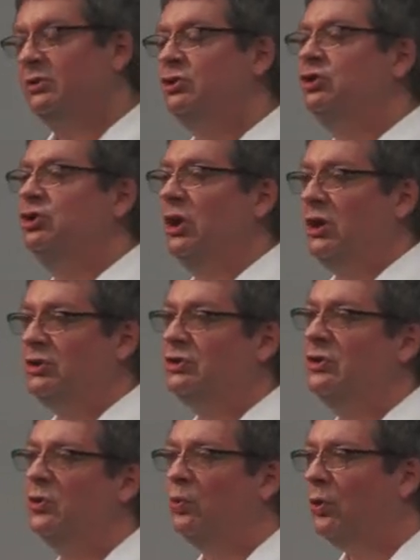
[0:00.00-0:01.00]
it's
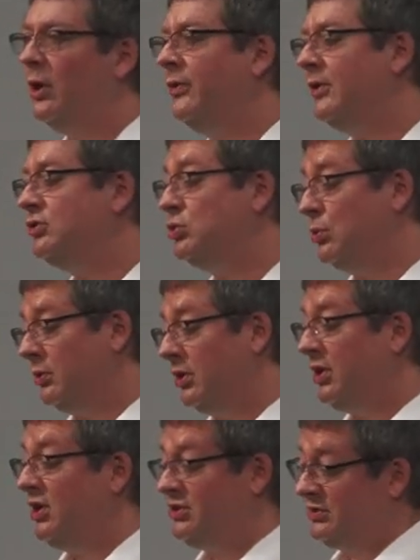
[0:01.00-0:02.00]
just the one that you are
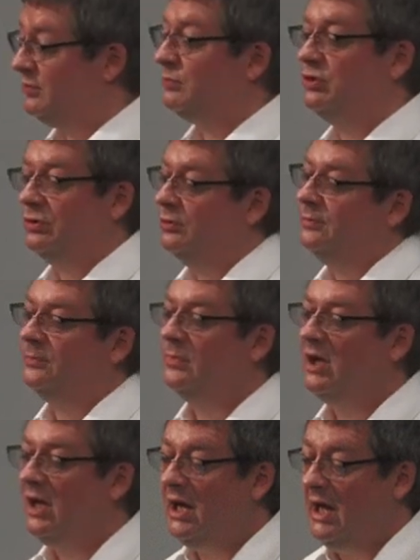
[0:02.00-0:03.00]
accustomed to.
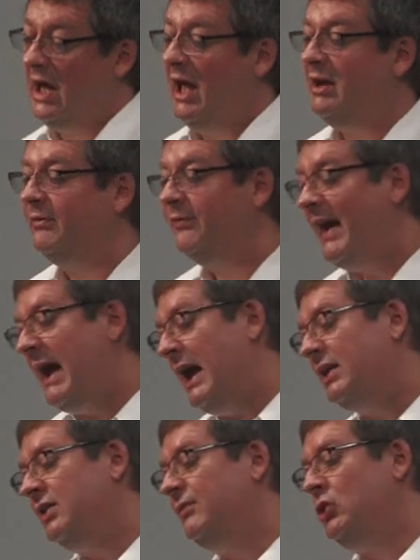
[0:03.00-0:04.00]
And in
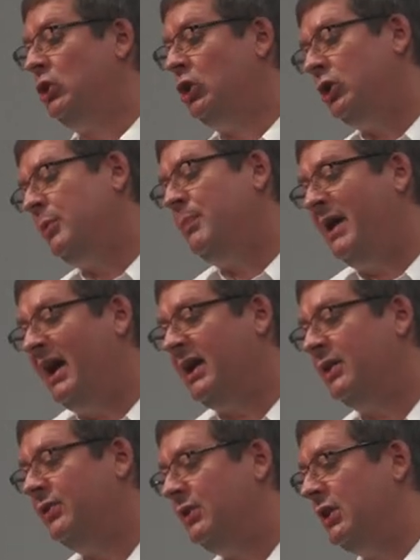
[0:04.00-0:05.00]
fact, if you look
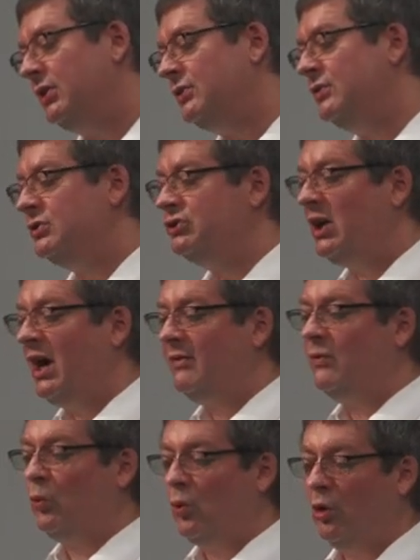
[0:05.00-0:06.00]
back at this in the
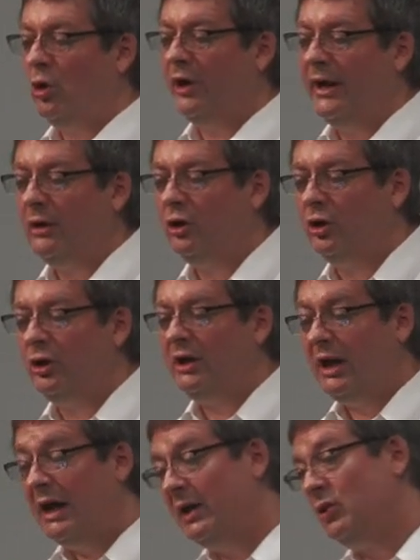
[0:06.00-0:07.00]
Java world and look
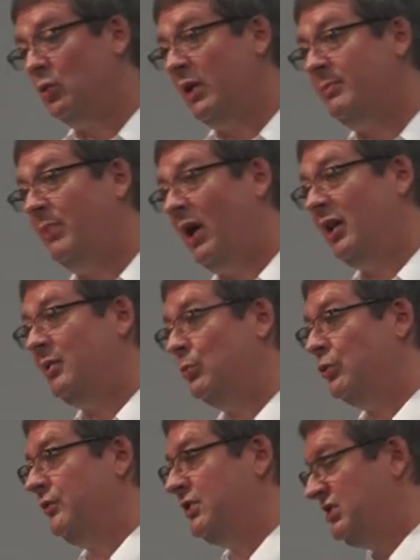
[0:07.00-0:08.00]
at the way
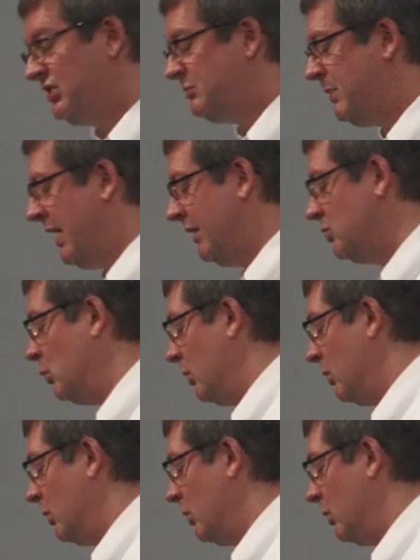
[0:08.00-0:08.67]
polymorphic dispatch